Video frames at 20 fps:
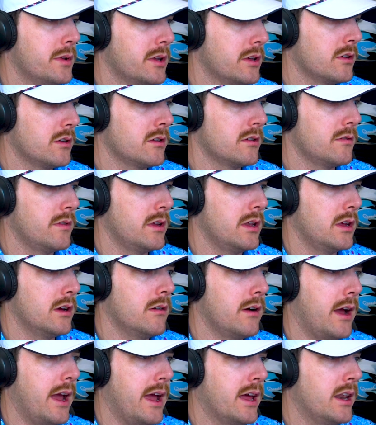in a good good
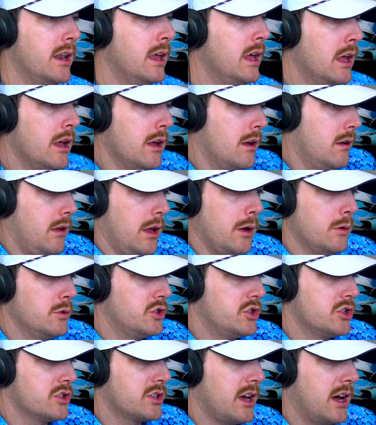video, and it
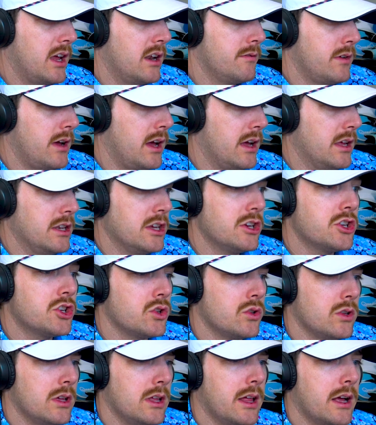was just kind of
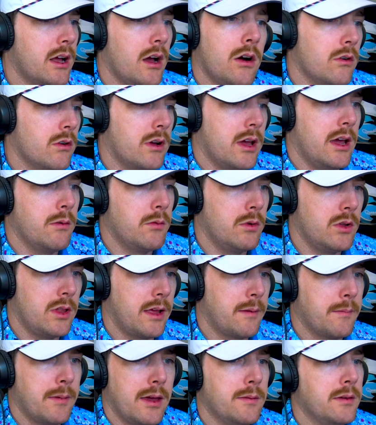initially like, oh, okay, well,
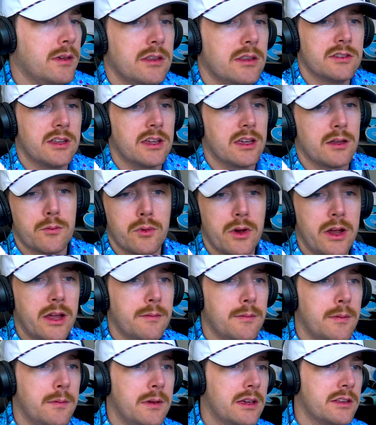like maybe taking a
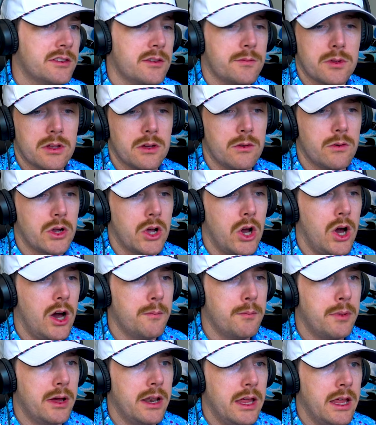break, maybe he has something going
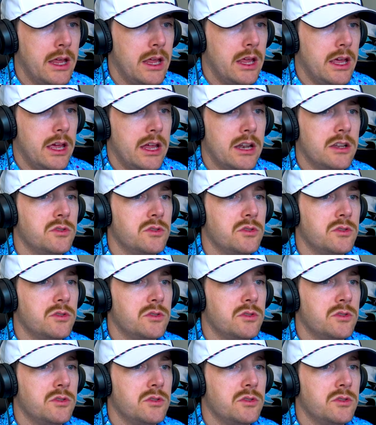on, but it